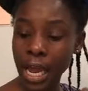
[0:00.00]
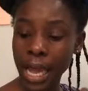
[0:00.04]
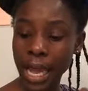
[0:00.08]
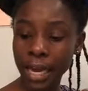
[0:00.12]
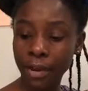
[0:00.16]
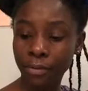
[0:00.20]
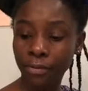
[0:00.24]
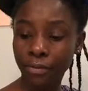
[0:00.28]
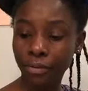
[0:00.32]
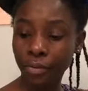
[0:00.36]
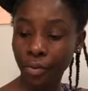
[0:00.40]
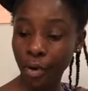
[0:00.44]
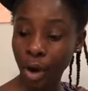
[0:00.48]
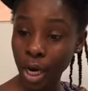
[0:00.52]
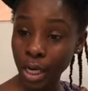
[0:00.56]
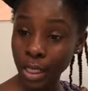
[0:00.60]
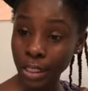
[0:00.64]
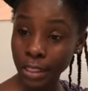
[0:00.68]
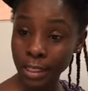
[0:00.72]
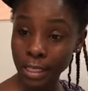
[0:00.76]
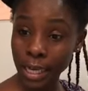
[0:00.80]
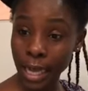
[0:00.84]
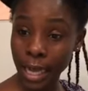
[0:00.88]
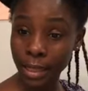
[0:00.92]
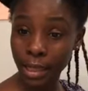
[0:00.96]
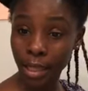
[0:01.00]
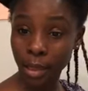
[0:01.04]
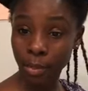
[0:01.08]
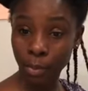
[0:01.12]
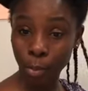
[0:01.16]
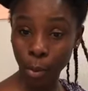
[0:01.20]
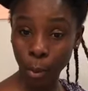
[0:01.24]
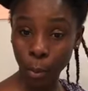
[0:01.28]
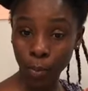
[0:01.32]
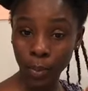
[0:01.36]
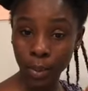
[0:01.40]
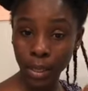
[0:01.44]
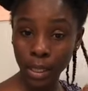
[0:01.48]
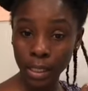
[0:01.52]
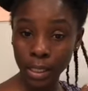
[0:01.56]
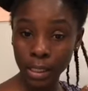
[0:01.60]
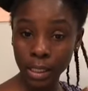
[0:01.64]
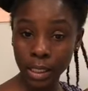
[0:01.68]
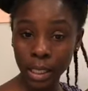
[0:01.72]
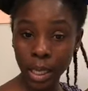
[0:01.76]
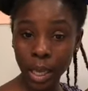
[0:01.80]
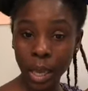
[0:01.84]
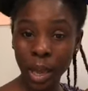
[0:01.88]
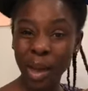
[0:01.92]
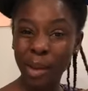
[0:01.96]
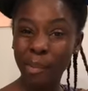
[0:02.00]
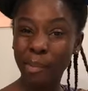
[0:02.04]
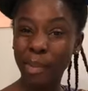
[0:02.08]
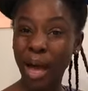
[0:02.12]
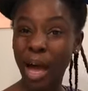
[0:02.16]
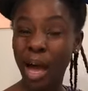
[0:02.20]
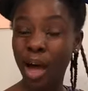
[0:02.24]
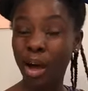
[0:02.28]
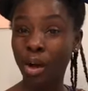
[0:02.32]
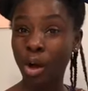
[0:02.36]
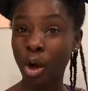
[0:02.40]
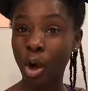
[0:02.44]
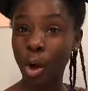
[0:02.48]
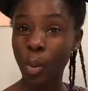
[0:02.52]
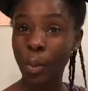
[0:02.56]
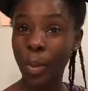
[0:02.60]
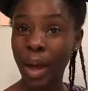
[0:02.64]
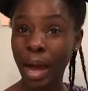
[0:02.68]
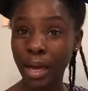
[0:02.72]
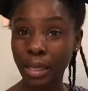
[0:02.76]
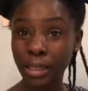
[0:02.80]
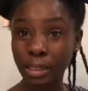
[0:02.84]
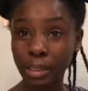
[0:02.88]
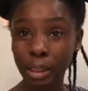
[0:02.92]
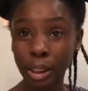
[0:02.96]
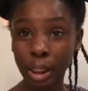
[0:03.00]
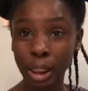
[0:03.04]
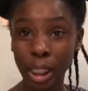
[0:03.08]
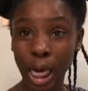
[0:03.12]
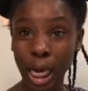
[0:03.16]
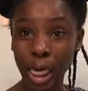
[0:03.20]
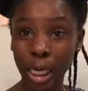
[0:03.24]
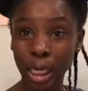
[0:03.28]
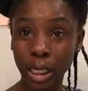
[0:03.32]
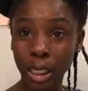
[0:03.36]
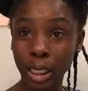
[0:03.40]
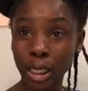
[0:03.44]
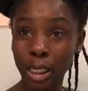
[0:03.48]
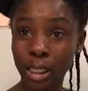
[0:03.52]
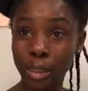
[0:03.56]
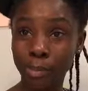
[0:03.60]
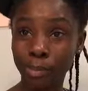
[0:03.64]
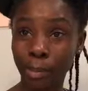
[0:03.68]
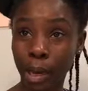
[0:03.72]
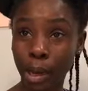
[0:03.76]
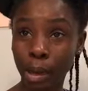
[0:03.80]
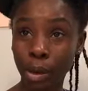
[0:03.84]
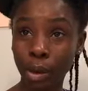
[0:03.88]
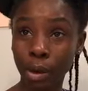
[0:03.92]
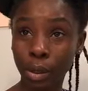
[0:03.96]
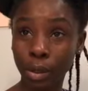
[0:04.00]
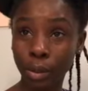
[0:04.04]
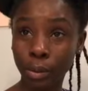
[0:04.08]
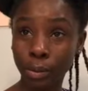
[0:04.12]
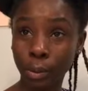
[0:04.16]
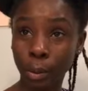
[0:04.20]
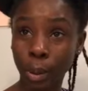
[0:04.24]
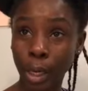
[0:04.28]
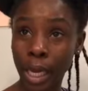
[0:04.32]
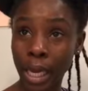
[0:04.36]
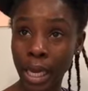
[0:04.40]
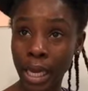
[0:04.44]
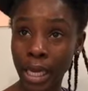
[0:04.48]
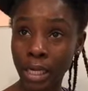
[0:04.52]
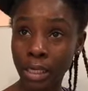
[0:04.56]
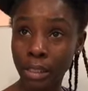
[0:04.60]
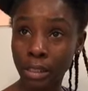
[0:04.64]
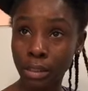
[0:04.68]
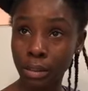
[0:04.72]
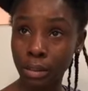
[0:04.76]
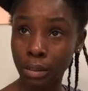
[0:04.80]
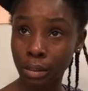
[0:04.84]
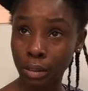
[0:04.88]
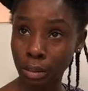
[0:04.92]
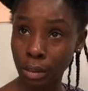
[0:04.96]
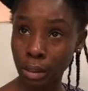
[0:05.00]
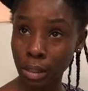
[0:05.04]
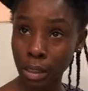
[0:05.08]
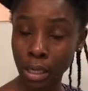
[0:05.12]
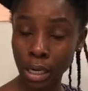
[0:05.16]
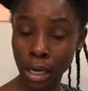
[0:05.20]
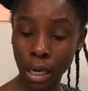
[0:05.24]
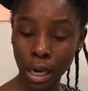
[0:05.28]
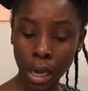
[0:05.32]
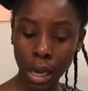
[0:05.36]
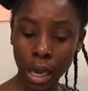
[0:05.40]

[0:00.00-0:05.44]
in France at the moment, but I'll go back to Ghana because my course will end soon,